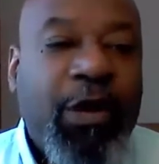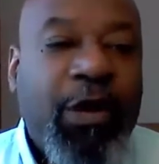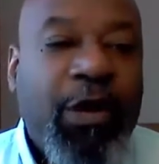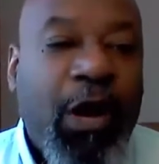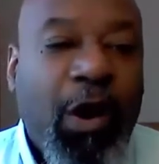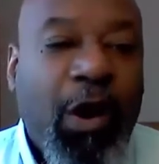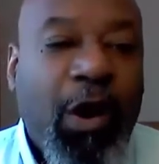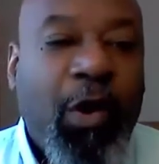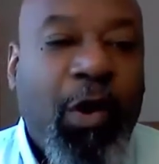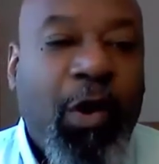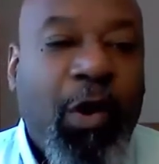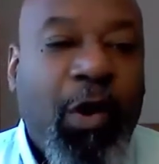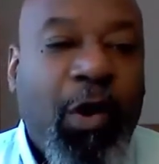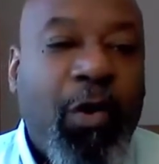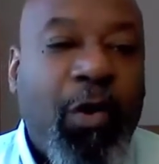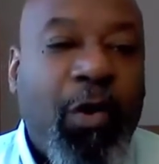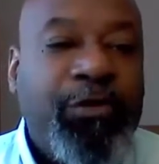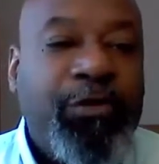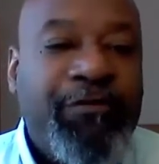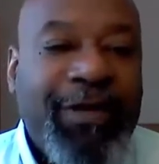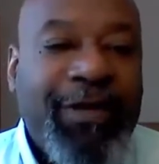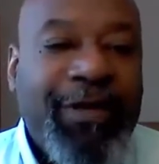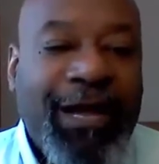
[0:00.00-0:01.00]
You want
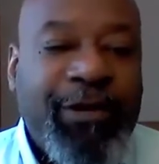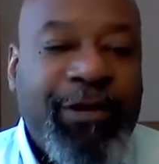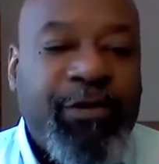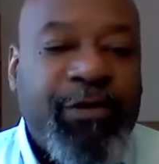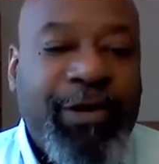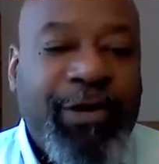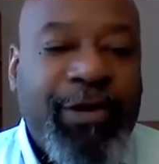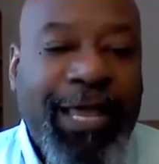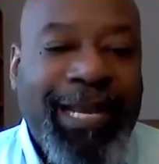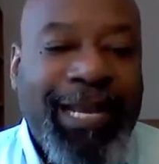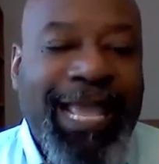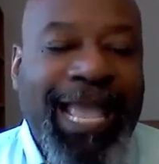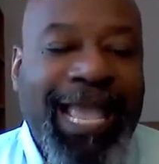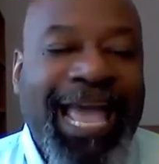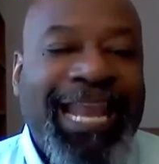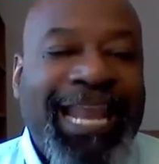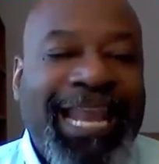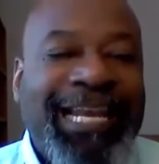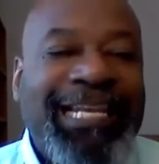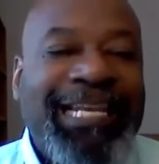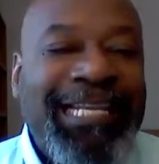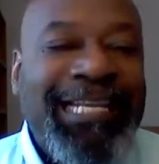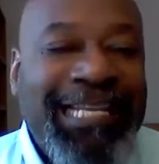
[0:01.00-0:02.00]
your home to be
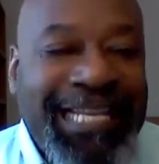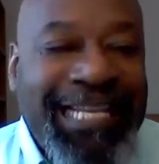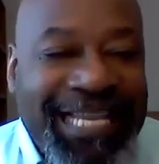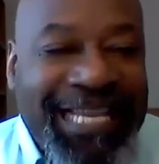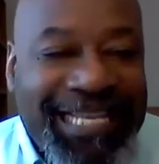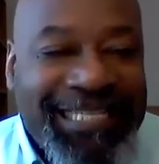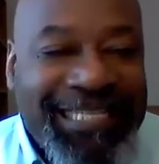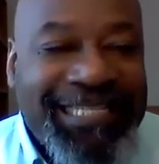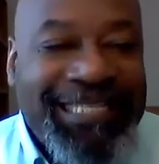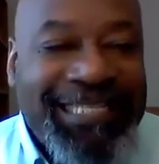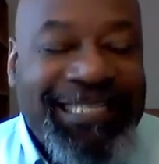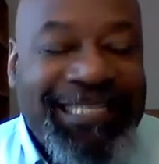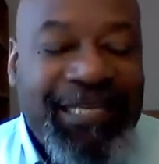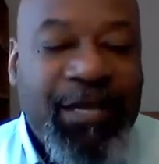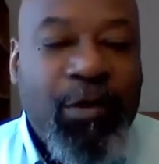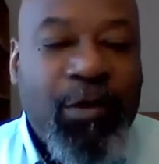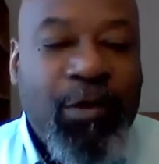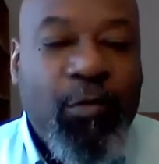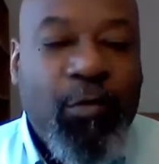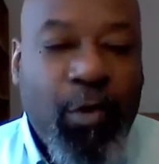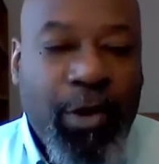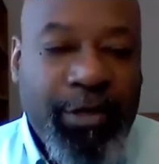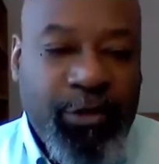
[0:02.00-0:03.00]
valued at
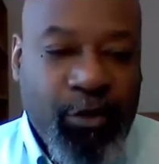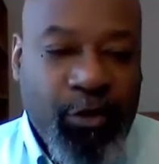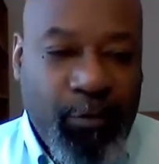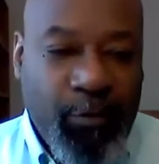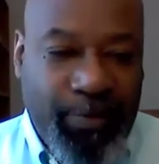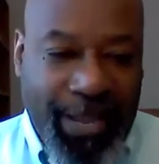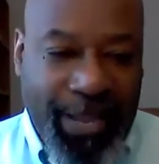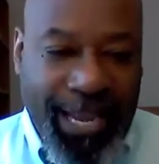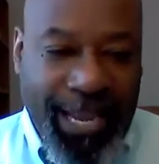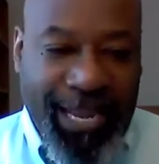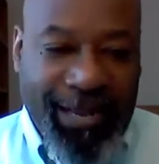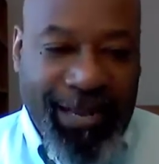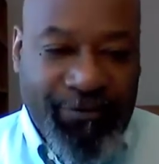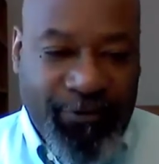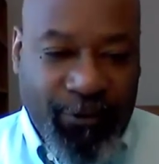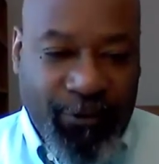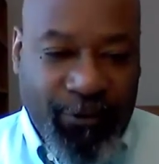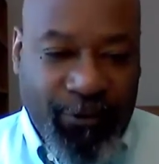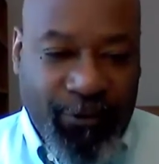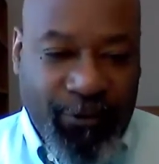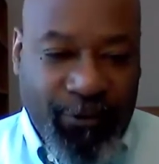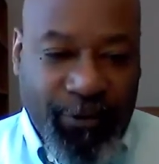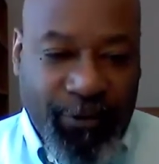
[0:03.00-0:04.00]
least what
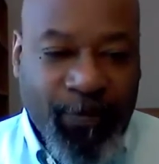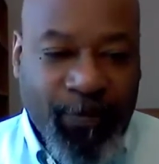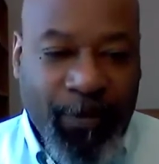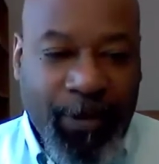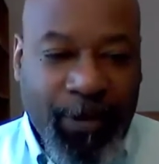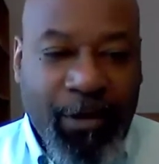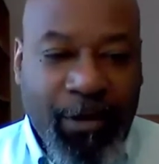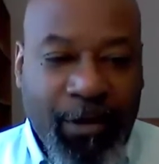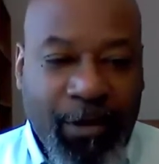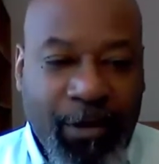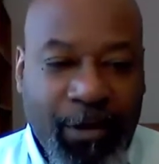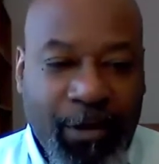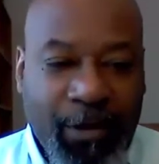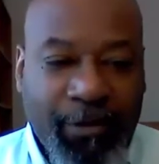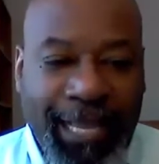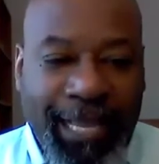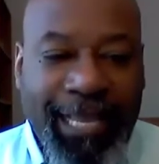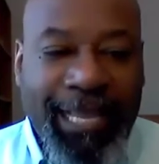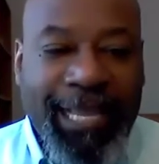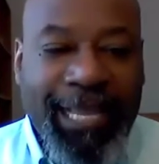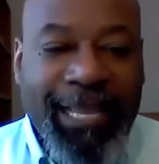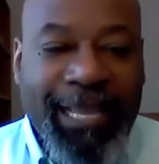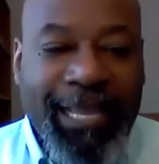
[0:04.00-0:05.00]
you're paying for it,
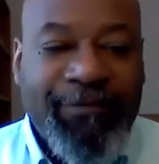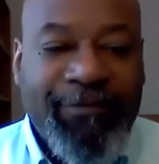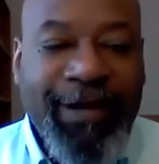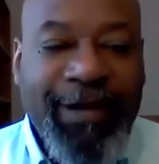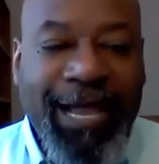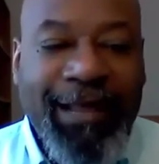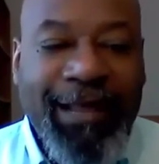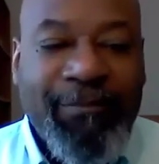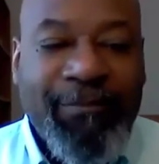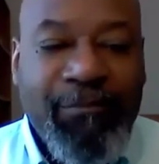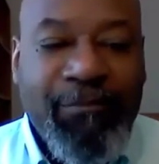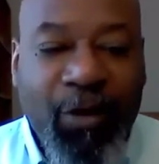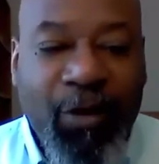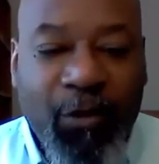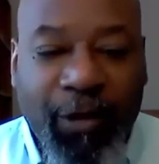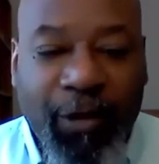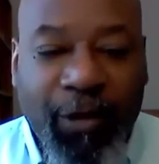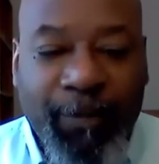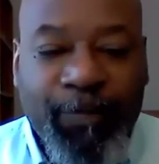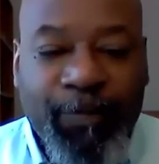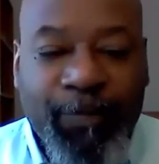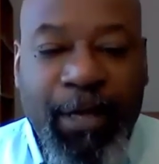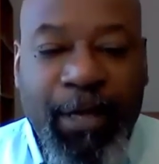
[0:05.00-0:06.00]
okay? If
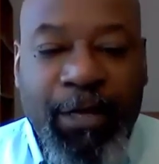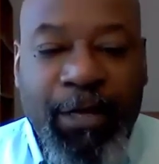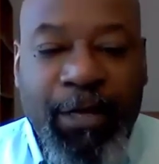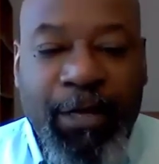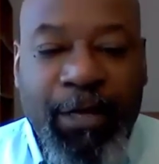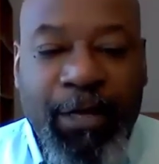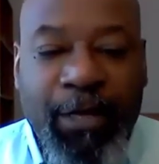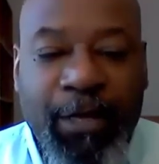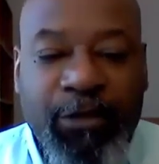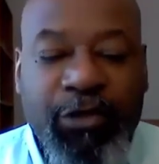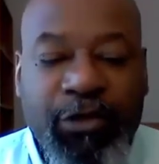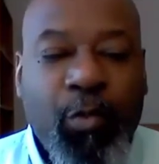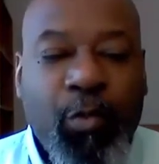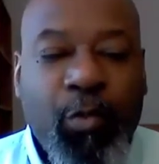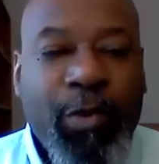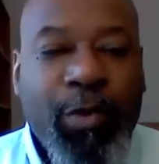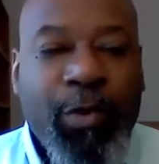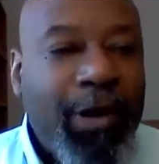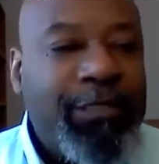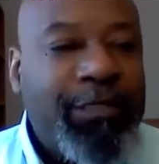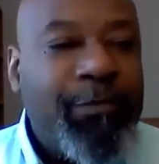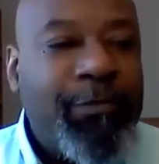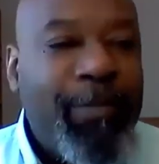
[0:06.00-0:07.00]
not more.
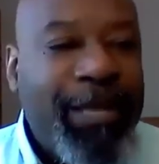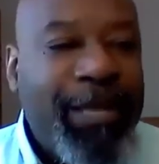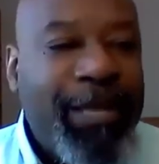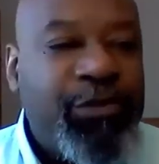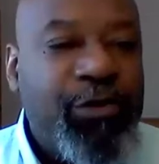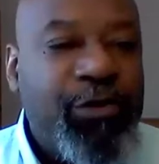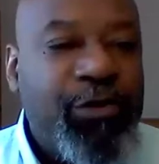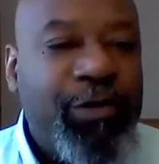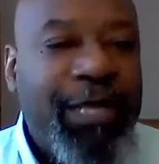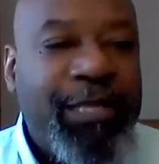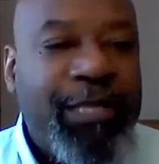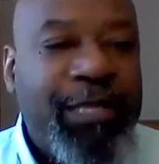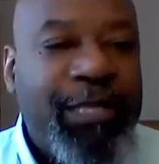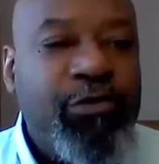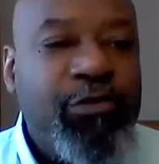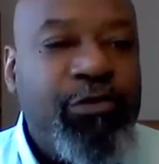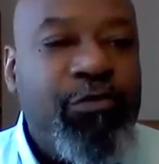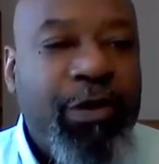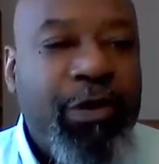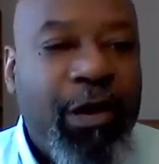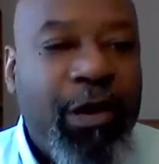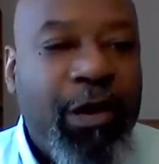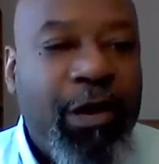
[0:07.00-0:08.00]
So we want to make
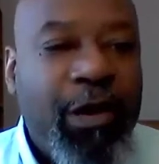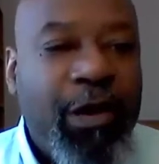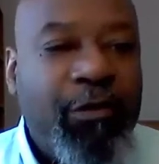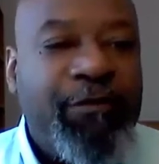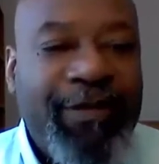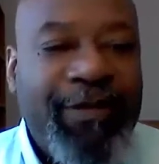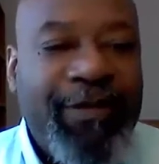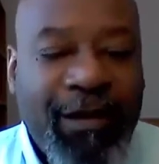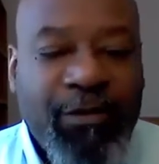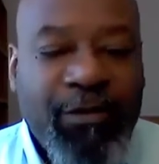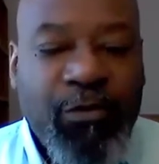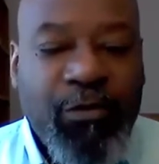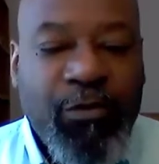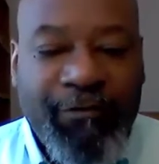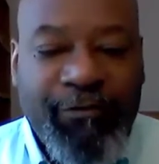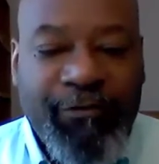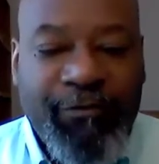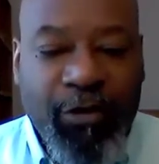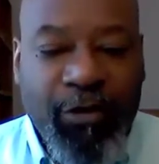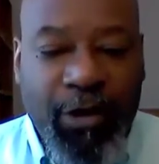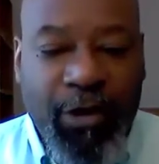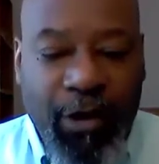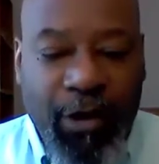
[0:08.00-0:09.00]
sure that you know the
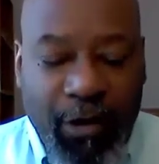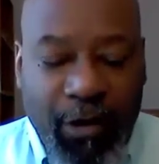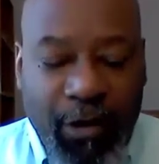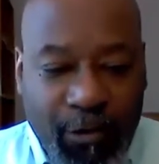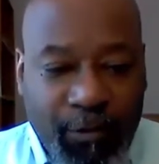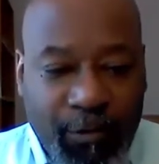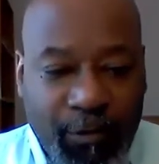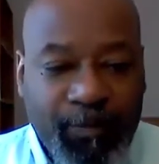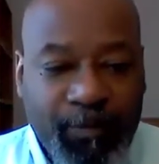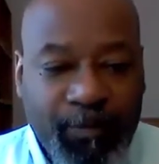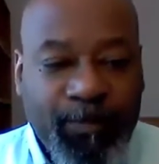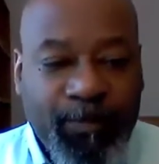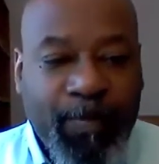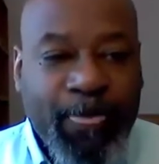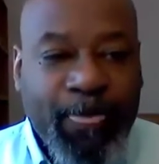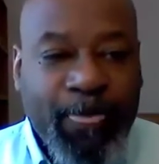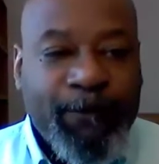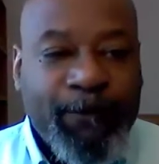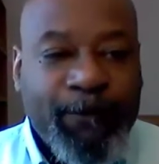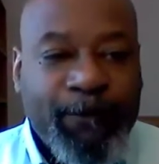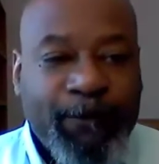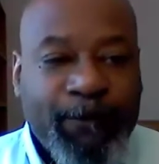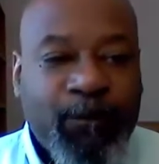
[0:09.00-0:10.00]
value of your home,
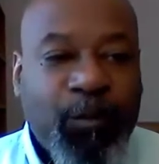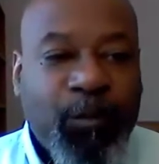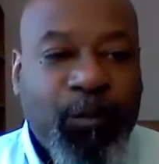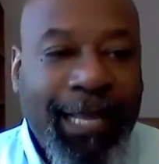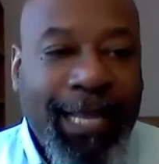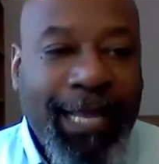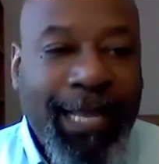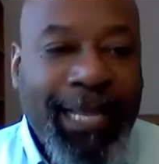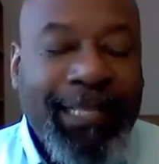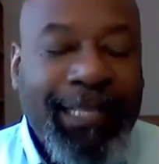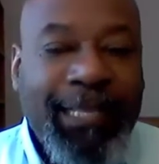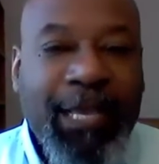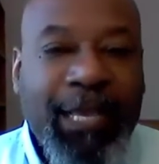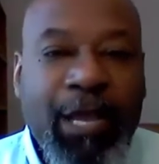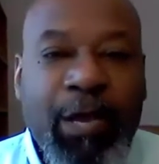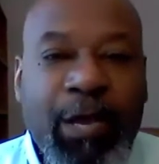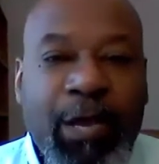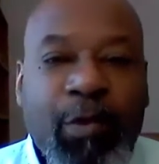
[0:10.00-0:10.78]
okay?